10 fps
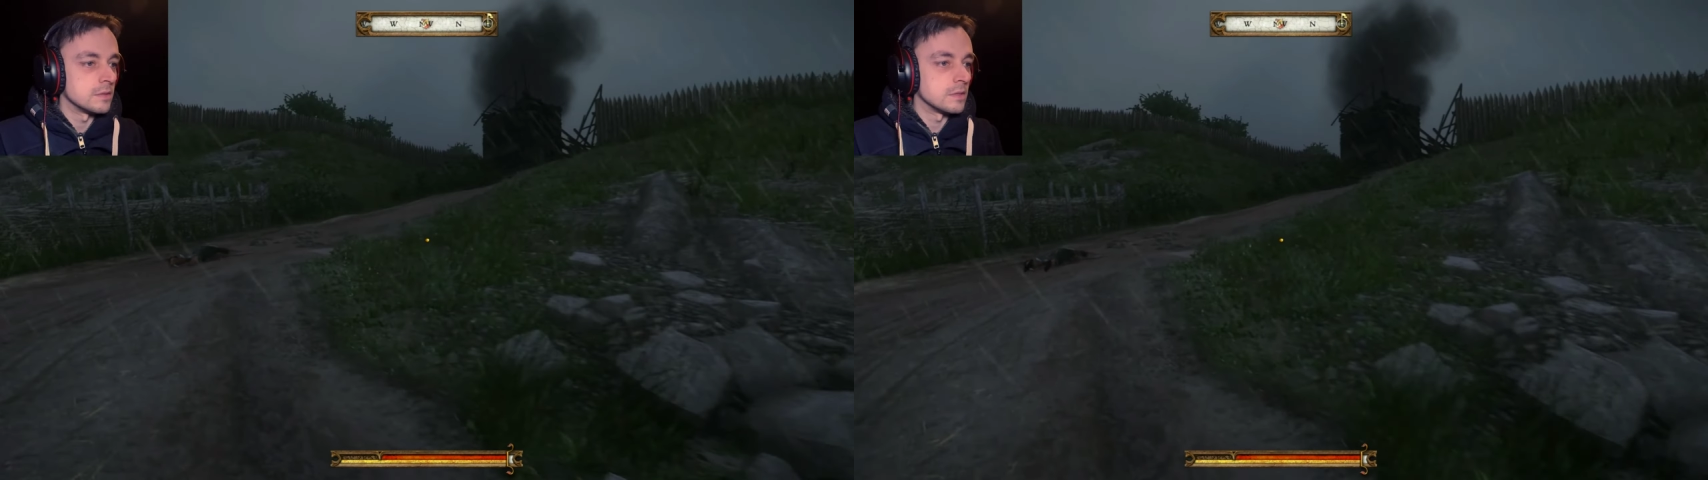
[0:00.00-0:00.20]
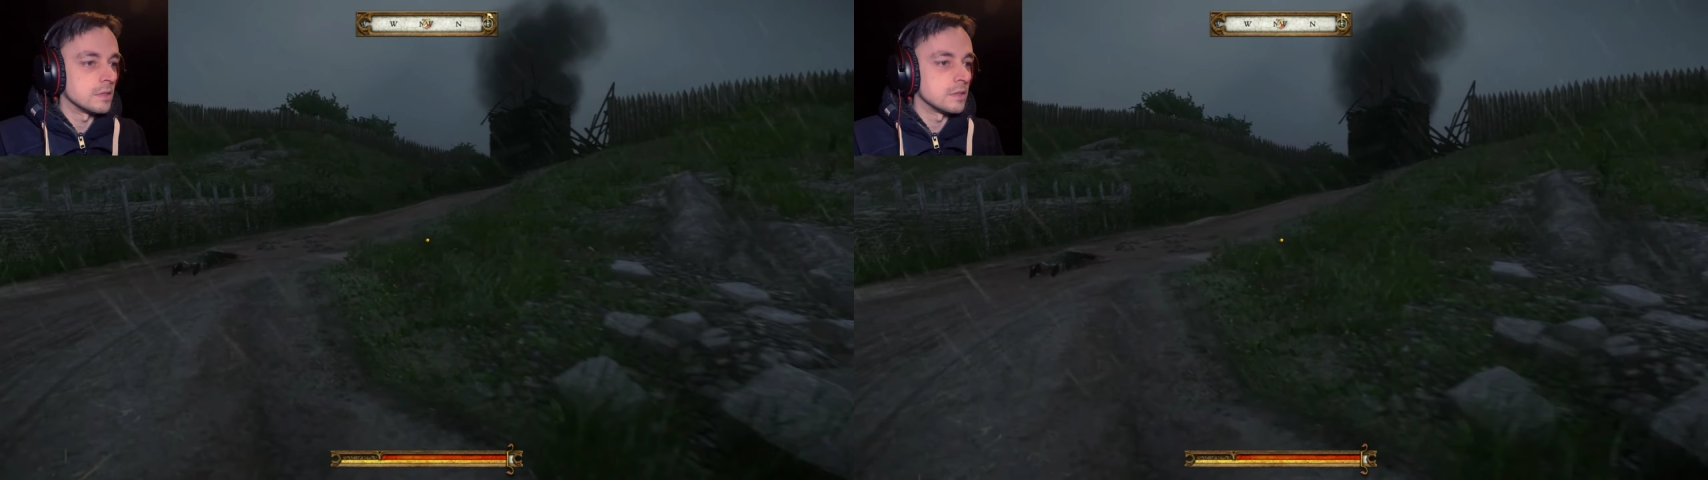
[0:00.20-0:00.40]

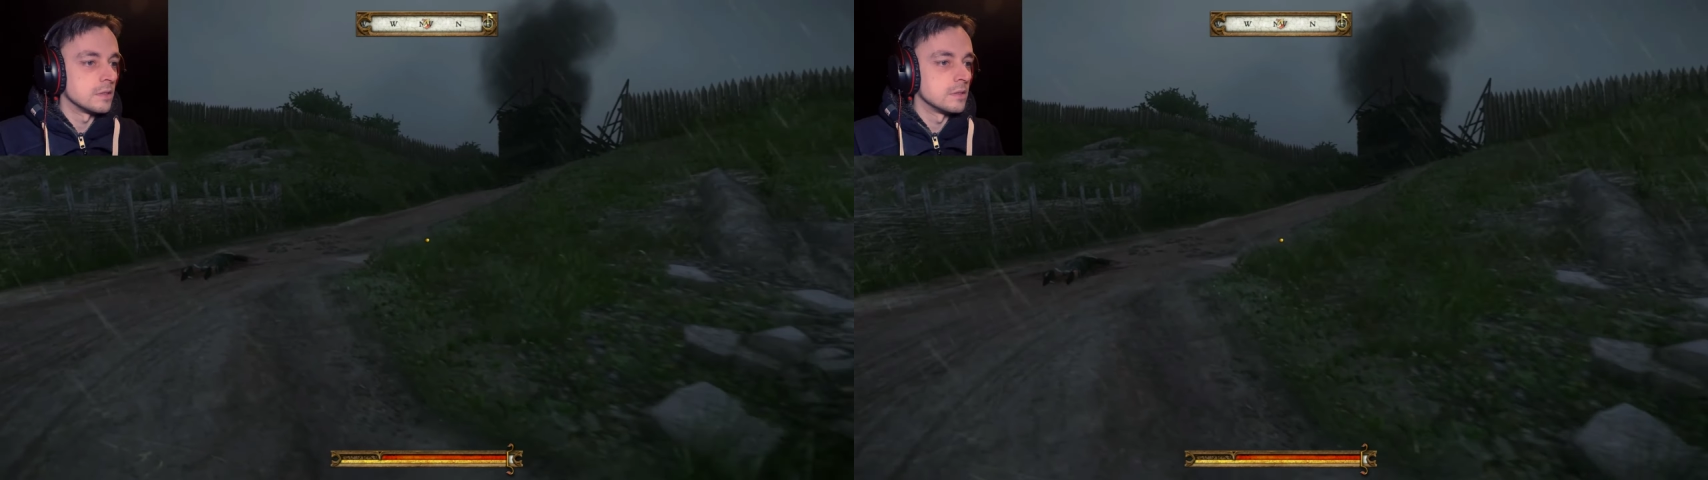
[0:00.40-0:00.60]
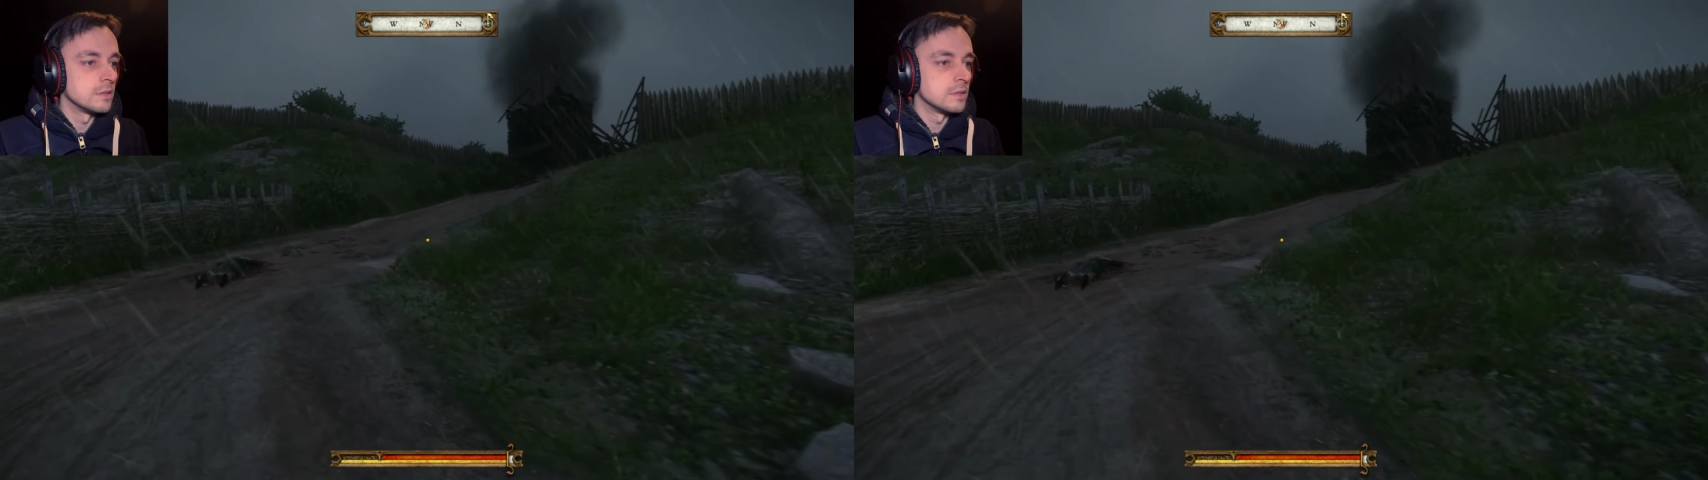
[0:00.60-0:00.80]
Yeah.
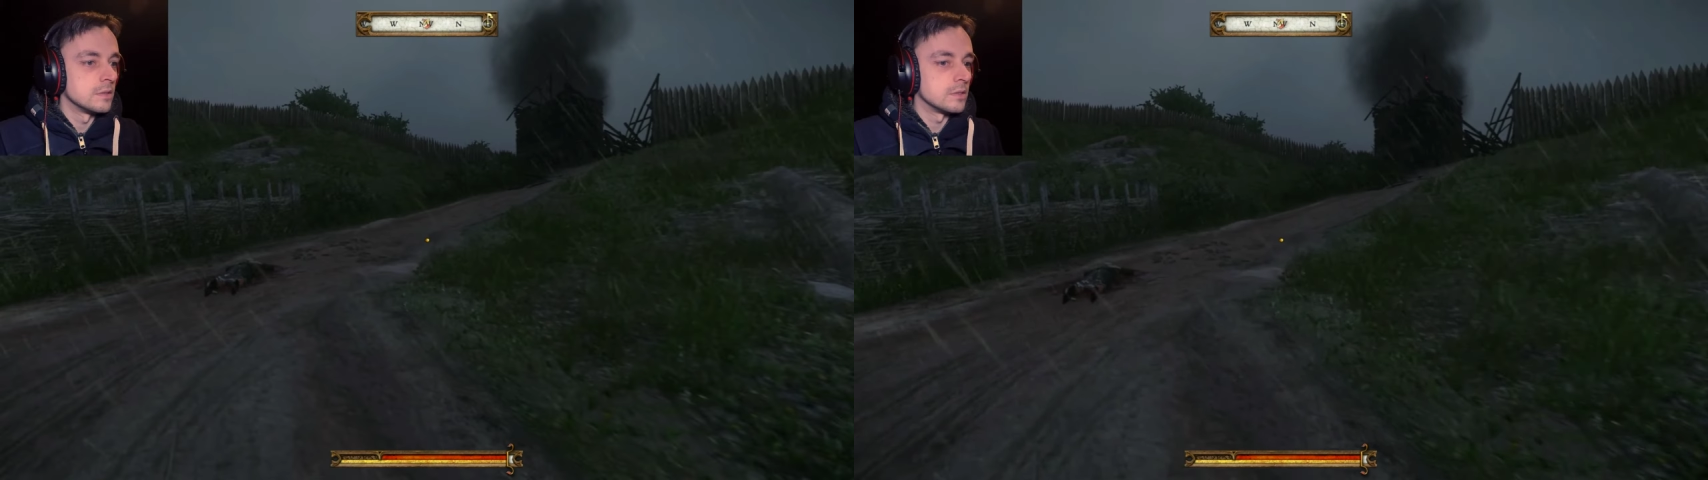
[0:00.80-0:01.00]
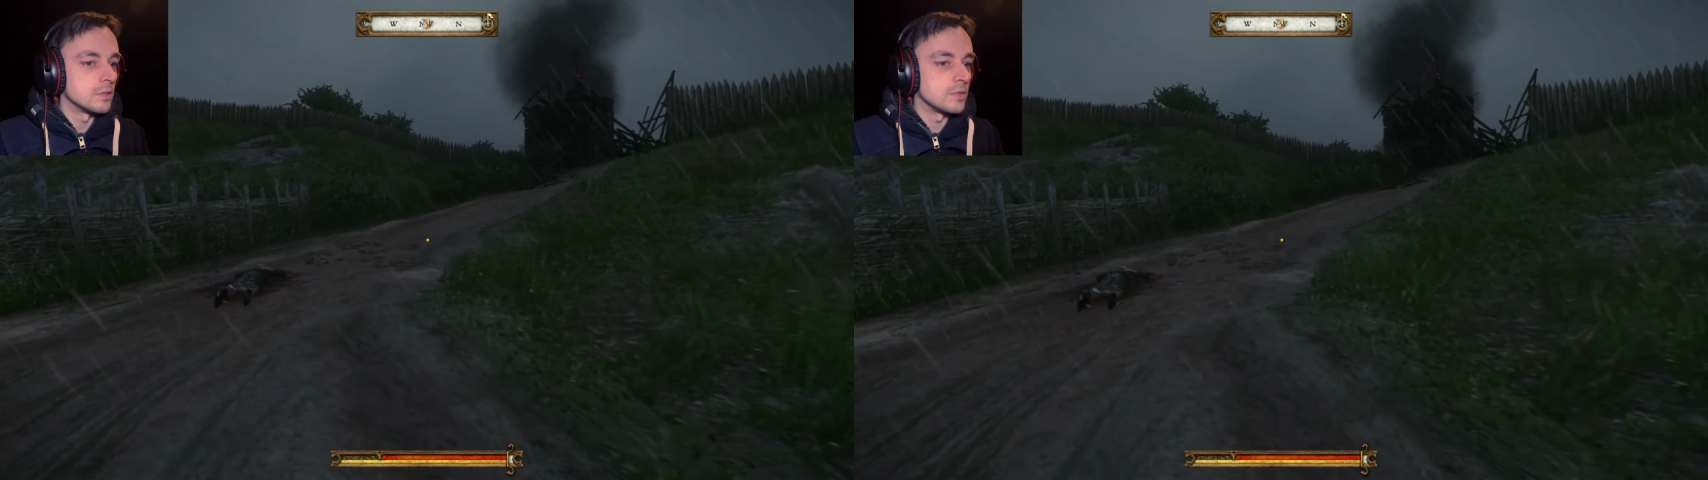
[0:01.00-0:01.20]

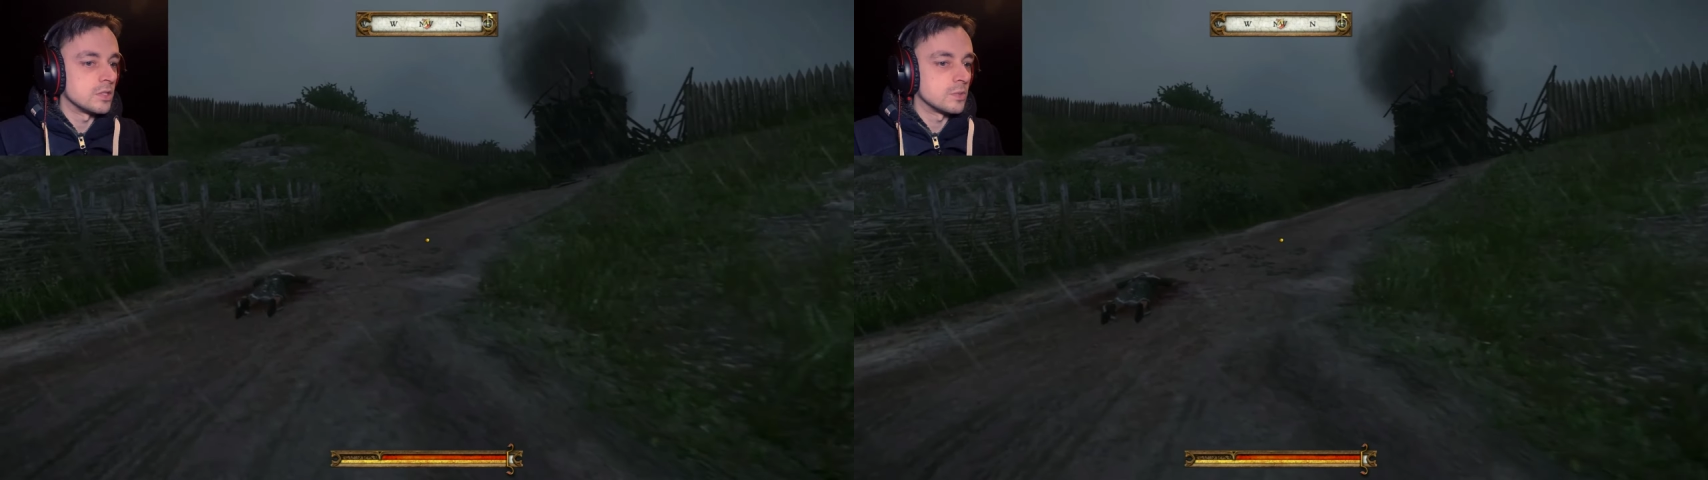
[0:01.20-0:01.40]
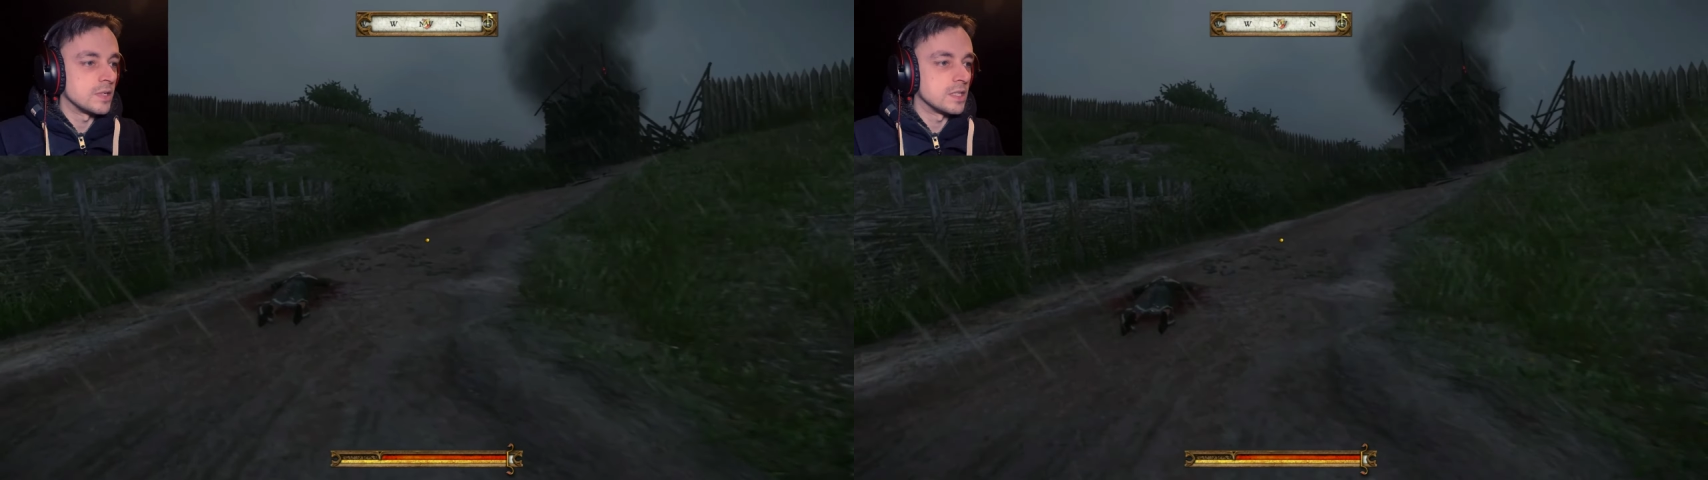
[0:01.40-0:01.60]
So
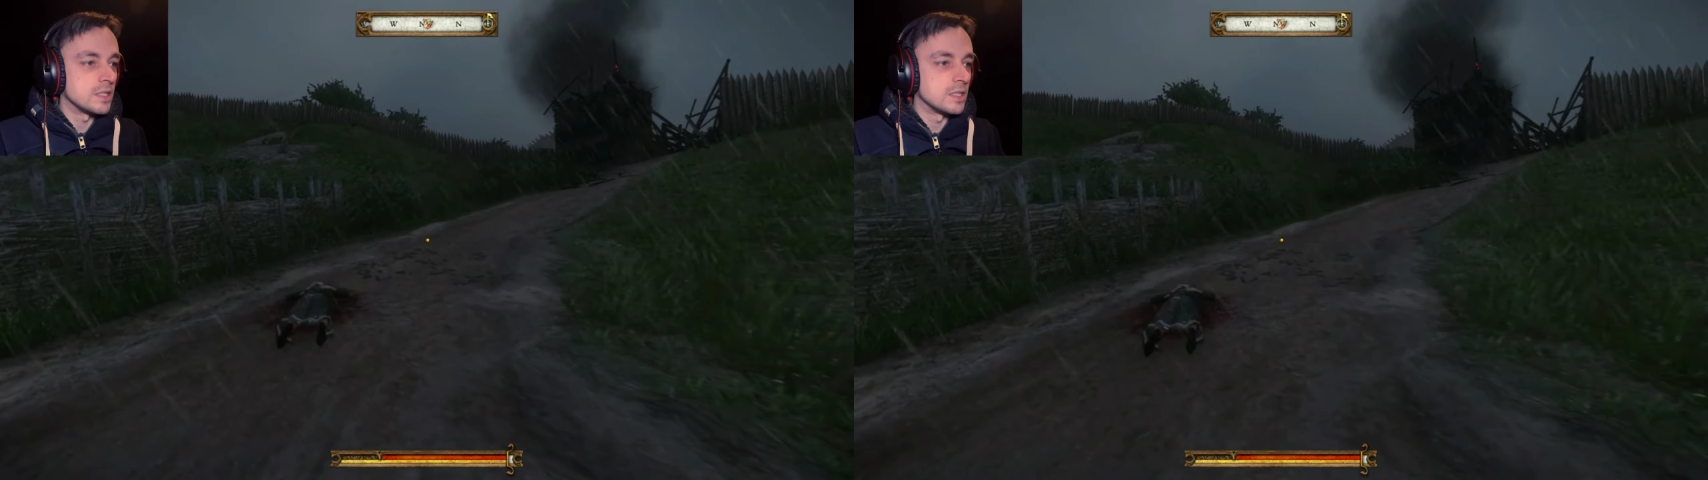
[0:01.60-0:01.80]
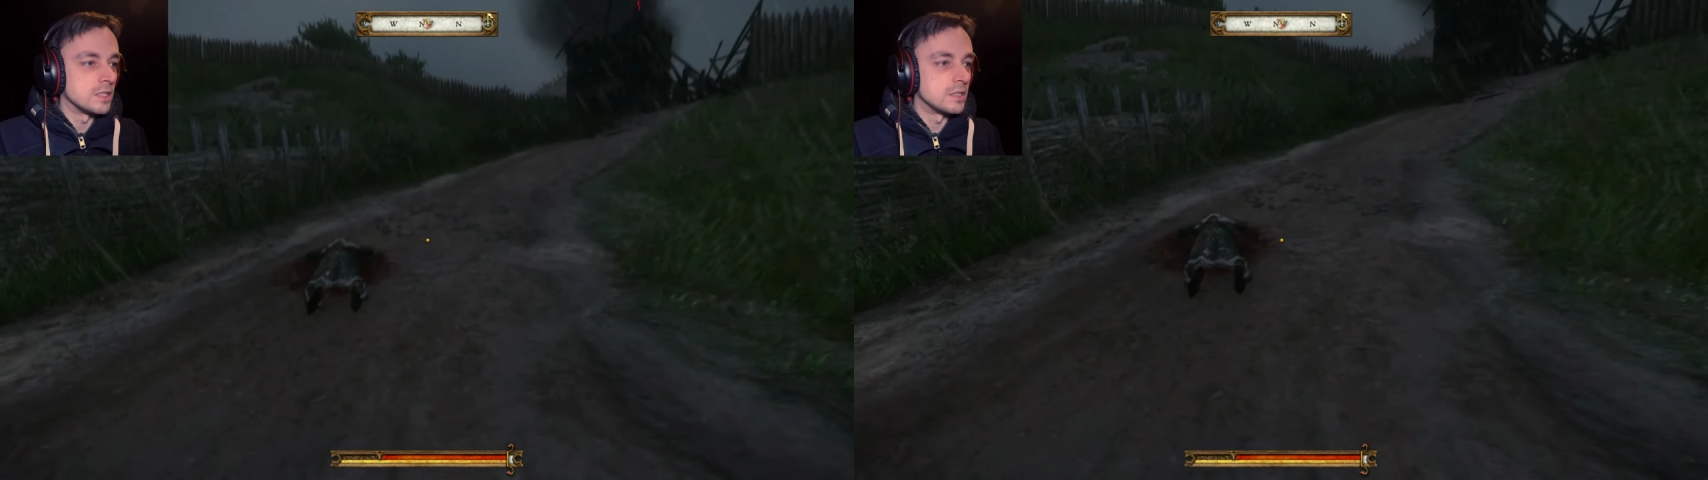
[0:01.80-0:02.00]
this way it
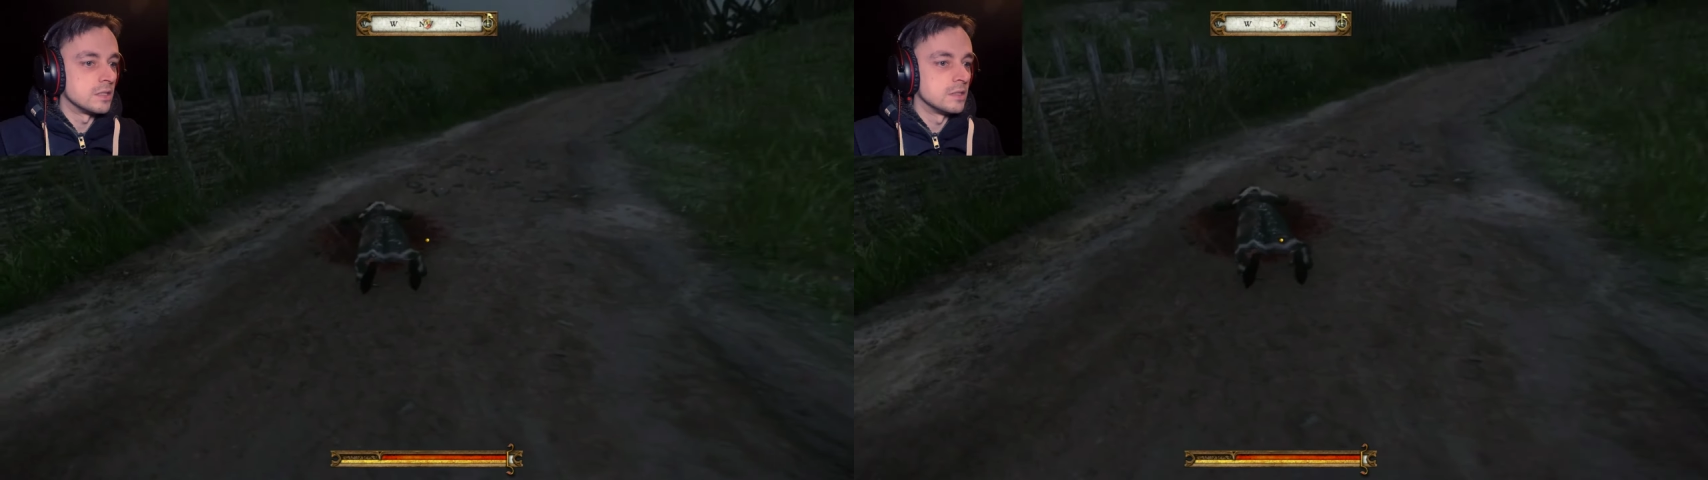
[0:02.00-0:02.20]
is.